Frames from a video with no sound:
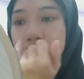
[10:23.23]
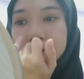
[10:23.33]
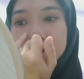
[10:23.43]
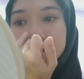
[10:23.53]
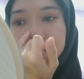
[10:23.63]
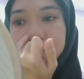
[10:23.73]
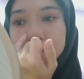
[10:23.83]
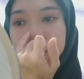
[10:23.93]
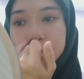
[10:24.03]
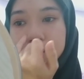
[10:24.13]
I also
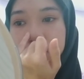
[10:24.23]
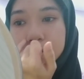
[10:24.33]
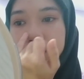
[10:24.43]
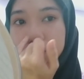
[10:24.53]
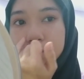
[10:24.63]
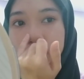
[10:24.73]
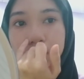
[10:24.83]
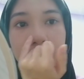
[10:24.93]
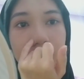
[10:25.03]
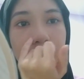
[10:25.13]
put it here.
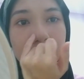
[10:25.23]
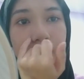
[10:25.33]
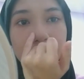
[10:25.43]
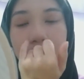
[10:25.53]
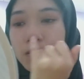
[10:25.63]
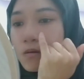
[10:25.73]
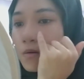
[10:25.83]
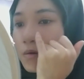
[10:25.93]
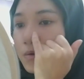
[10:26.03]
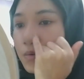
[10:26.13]

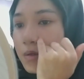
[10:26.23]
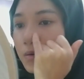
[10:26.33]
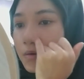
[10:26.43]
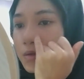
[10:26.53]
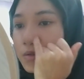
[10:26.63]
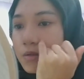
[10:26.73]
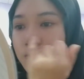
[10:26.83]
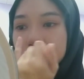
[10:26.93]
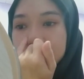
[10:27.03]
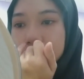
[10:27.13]
What do I call this?
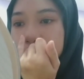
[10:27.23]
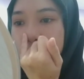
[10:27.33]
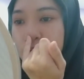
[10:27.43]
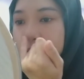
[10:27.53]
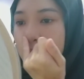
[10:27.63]
I'll put it there.